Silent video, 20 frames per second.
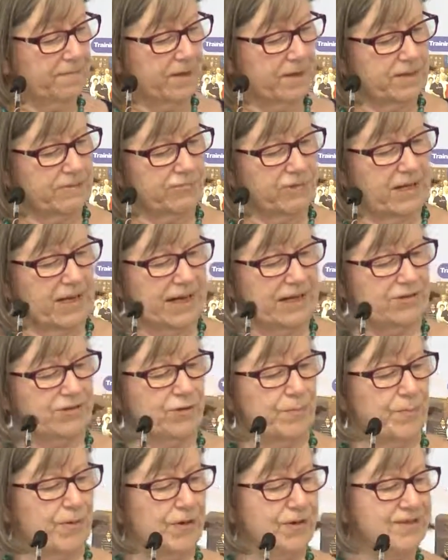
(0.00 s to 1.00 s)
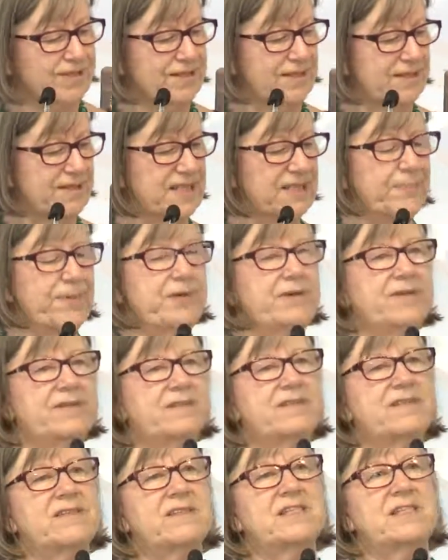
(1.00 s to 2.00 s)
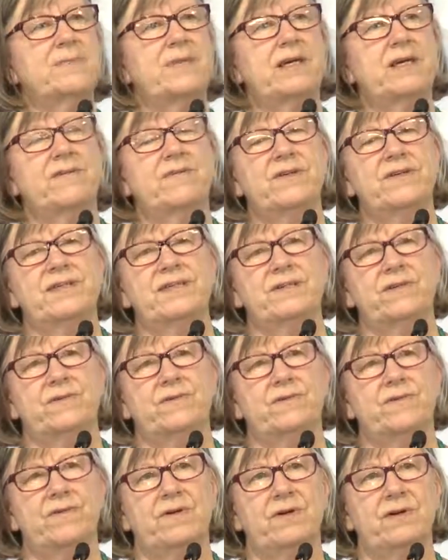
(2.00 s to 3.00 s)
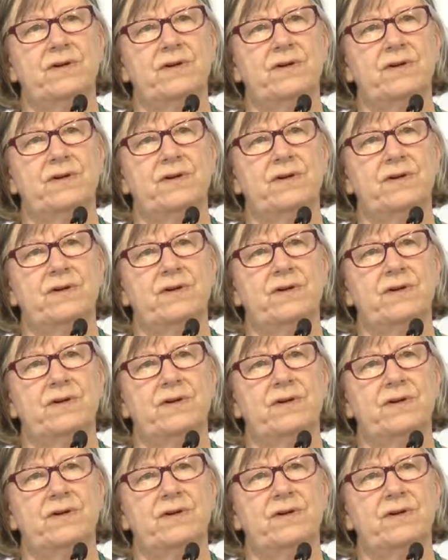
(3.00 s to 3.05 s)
Relate your personal experiences and speak for yourself.